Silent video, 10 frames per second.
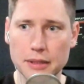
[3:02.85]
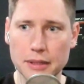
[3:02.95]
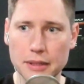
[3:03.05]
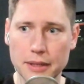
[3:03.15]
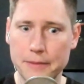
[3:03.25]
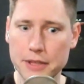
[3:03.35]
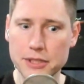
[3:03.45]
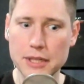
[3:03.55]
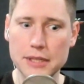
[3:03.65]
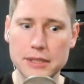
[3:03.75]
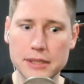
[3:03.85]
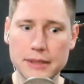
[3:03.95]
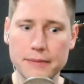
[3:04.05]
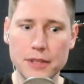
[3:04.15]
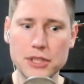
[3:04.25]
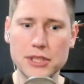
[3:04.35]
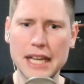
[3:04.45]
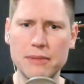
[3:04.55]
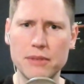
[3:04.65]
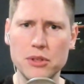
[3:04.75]
uh, this is this is
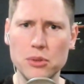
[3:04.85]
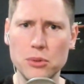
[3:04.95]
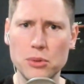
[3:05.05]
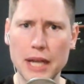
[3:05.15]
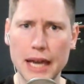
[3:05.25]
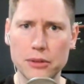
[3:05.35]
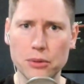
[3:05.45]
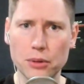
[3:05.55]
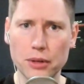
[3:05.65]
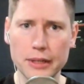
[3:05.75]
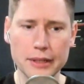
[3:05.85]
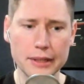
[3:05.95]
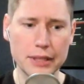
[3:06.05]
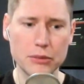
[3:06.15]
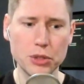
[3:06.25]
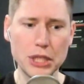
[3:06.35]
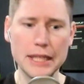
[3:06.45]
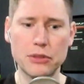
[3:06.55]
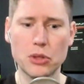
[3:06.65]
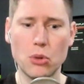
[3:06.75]
kind of a new category. Like looking
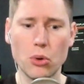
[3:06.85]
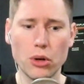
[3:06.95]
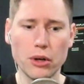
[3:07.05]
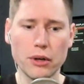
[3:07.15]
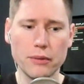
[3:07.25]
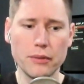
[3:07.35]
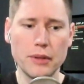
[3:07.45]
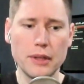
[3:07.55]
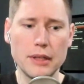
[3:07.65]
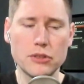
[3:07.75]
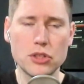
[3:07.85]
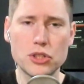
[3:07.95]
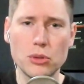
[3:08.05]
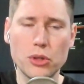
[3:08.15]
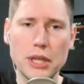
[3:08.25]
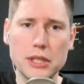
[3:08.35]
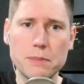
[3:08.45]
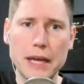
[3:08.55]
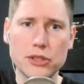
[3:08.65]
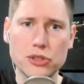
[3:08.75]
at the core, just to look at
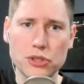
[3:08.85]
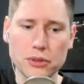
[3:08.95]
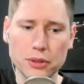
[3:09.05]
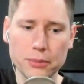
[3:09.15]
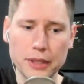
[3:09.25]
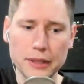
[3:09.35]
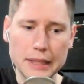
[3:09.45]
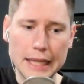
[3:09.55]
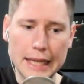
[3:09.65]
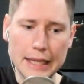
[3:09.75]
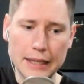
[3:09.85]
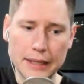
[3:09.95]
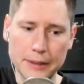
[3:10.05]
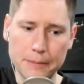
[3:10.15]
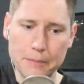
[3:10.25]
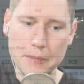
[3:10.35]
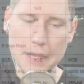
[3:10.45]
specs just a little bit. Uh,